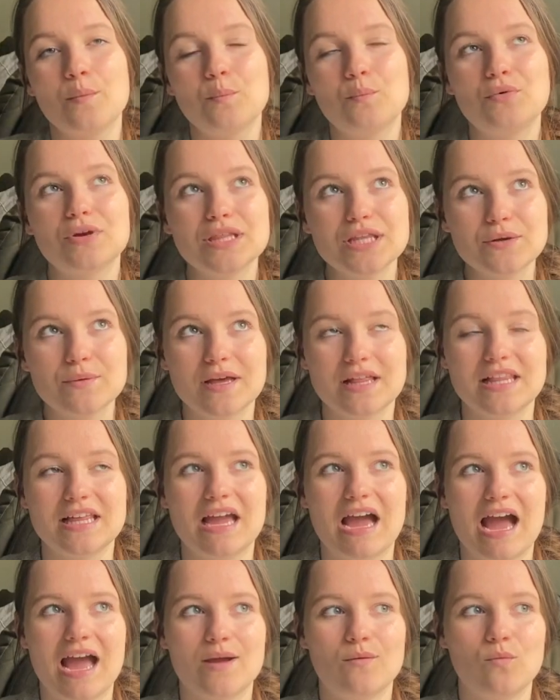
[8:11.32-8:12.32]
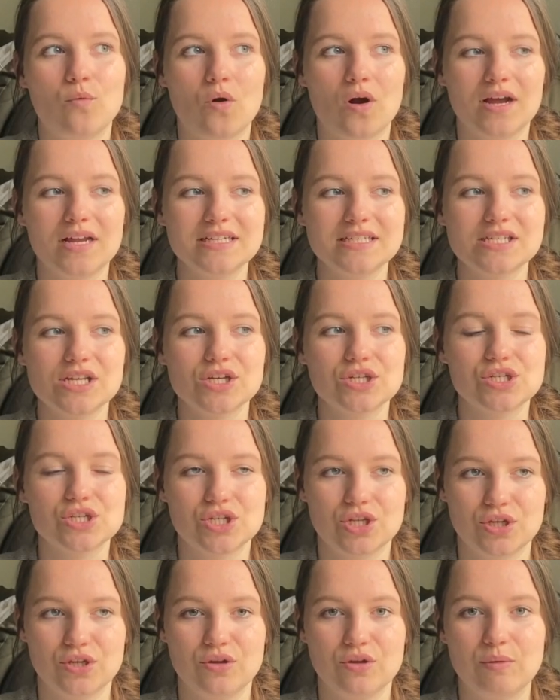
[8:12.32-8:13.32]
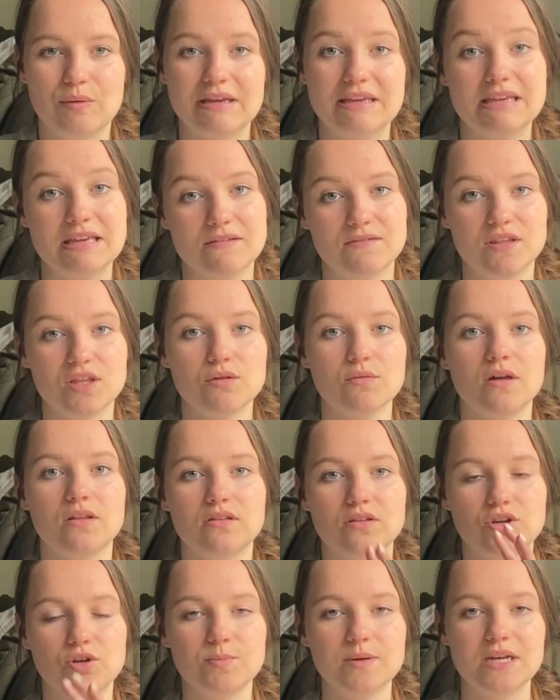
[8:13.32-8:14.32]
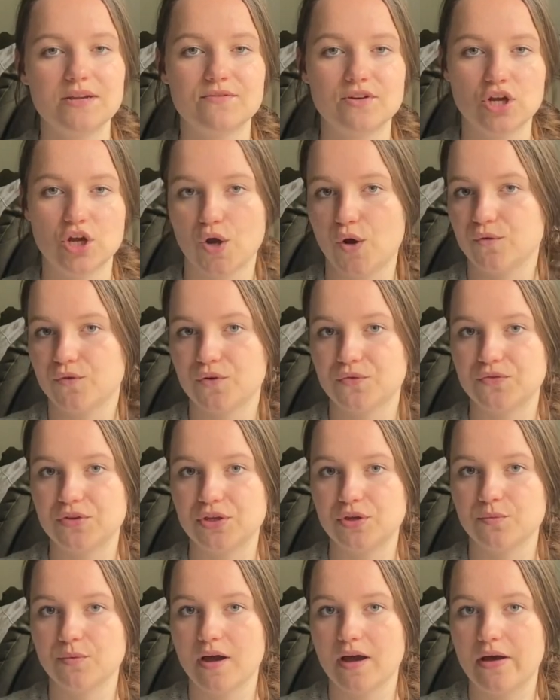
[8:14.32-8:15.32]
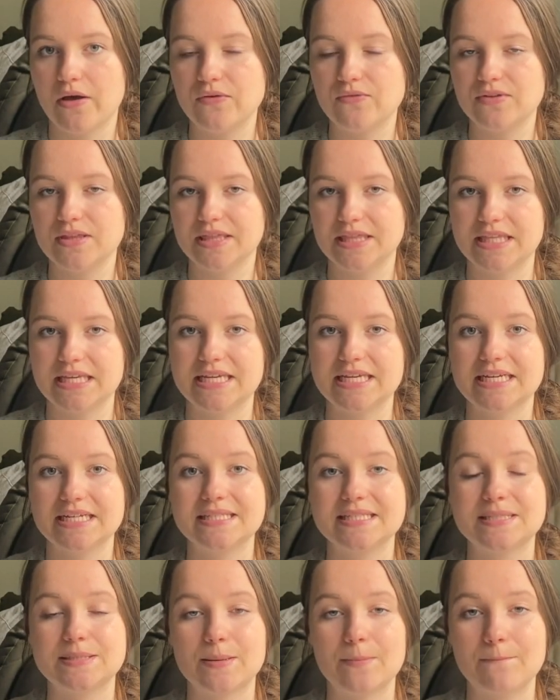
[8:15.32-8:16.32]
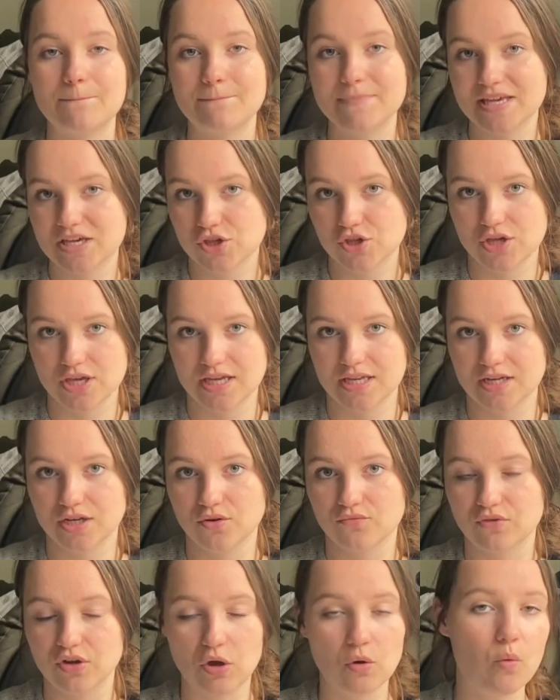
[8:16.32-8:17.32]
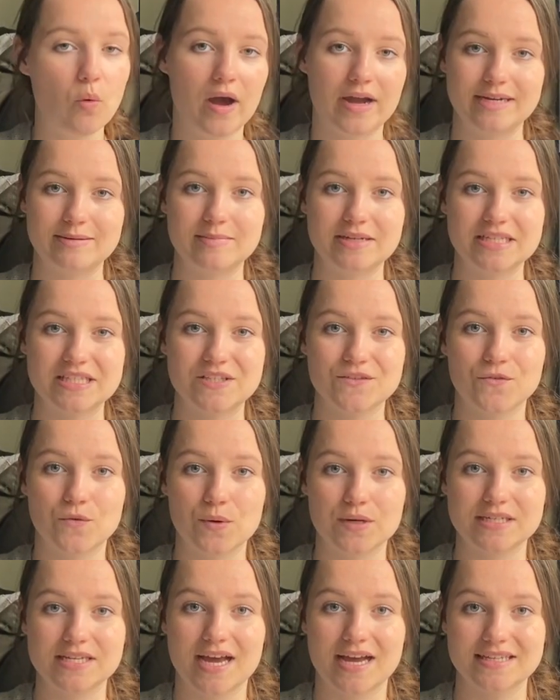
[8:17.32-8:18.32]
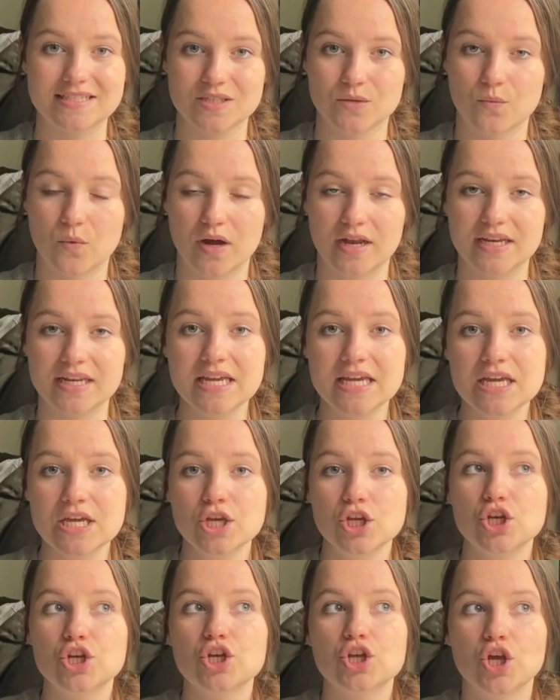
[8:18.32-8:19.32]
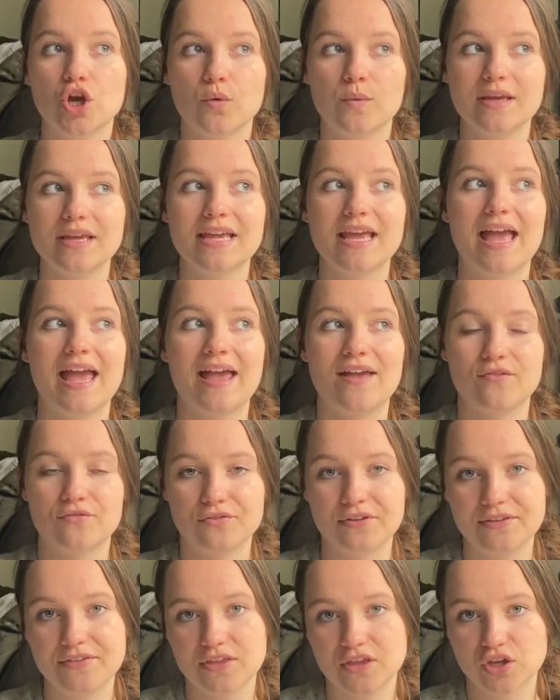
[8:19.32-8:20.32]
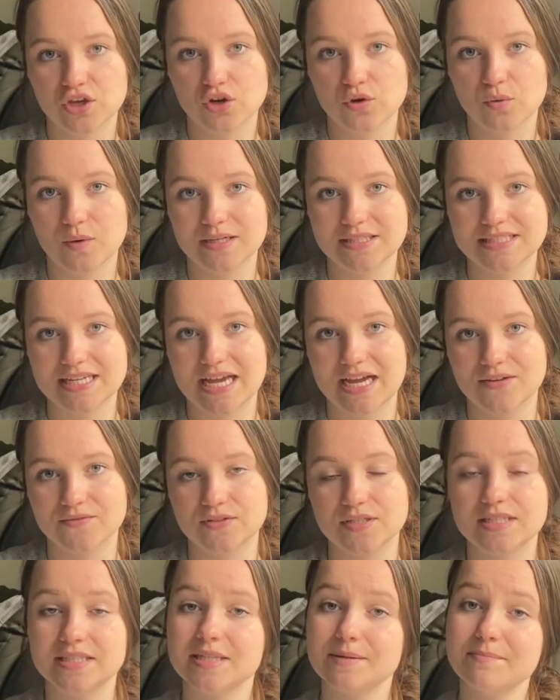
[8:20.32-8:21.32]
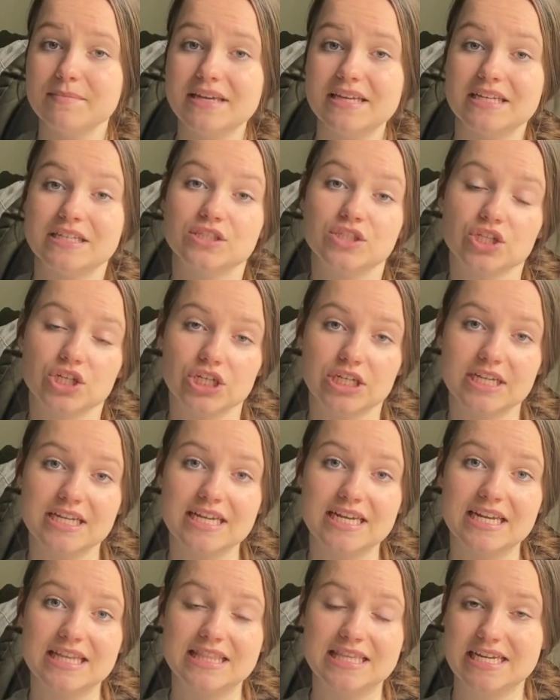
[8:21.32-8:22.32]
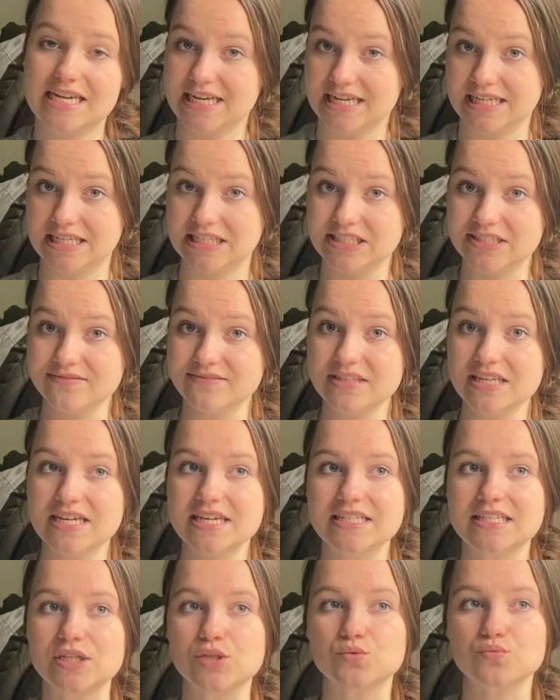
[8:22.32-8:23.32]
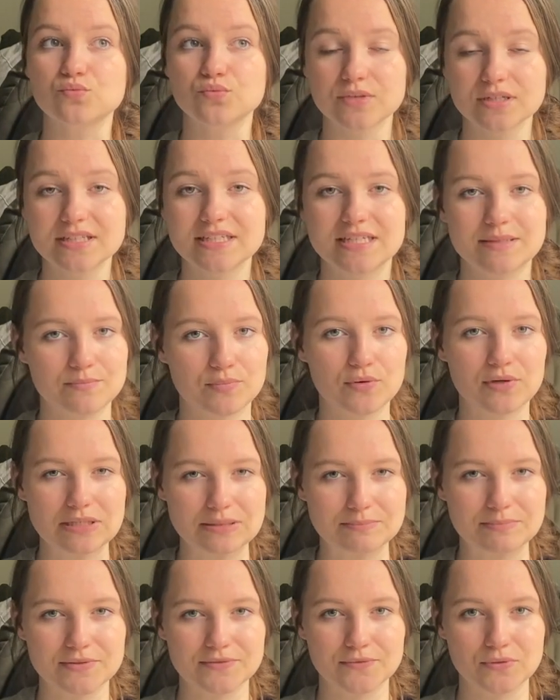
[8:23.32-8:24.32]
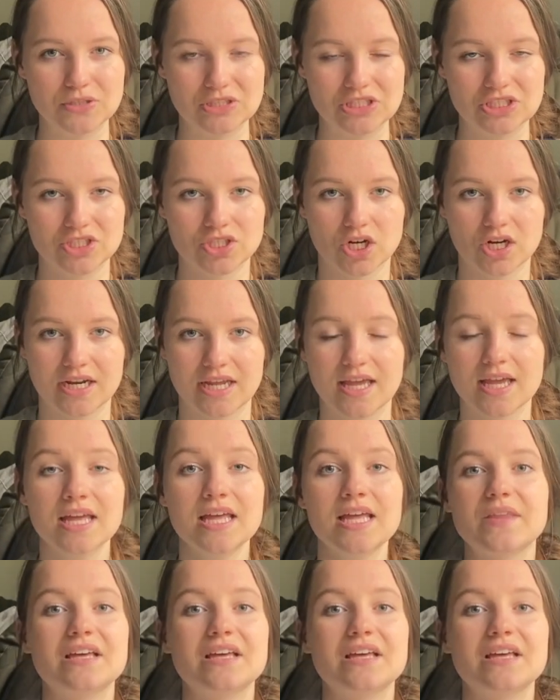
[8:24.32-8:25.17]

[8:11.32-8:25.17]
really quickly, I want to give you a little bit of an overview of the submission requirements for task 1. Knowing everything you're going to have to submit and turn in at the end of this is really important before starting.